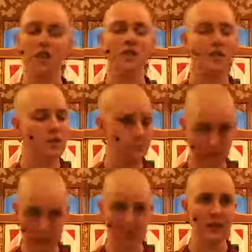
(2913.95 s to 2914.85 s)
it's
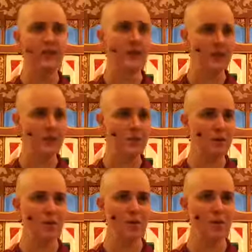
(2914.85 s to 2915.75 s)
completely
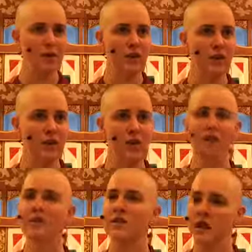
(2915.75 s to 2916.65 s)
acceptable to read them, and
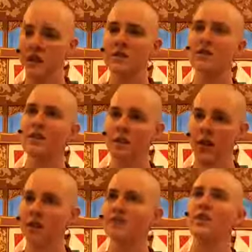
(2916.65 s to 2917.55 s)
it's a nice thing to kind of